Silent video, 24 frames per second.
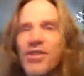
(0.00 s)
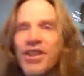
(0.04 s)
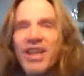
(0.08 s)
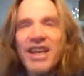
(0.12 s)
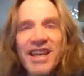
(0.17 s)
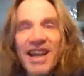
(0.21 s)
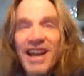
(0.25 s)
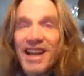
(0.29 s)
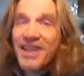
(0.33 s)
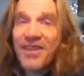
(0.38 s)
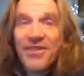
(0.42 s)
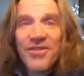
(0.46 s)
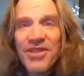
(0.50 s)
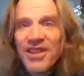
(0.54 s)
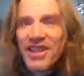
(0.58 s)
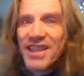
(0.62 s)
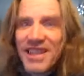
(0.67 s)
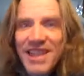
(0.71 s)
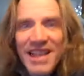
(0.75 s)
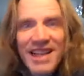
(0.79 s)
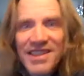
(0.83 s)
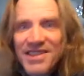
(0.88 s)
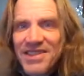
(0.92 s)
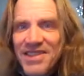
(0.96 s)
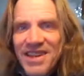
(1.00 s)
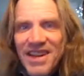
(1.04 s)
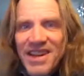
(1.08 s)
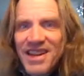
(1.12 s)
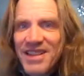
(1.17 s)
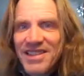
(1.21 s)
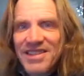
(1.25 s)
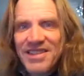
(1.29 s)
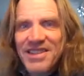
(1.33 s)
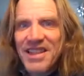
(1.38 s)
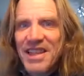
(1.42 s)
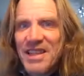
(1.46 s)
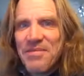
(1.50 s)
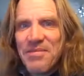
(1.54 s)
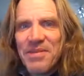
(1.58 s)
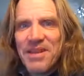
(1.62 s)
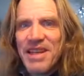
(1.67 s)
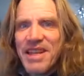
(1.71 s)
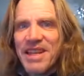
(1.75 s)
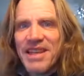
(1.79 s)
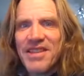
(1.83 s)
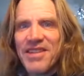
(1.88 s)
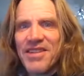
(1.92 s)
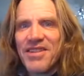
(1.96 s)
th- I don't think that's an honest
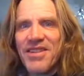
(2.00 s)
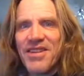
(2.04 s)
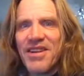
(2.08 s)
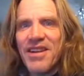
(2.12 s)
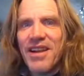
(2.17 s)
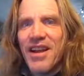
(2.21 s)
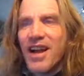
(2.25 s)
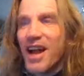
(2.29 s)
statement either.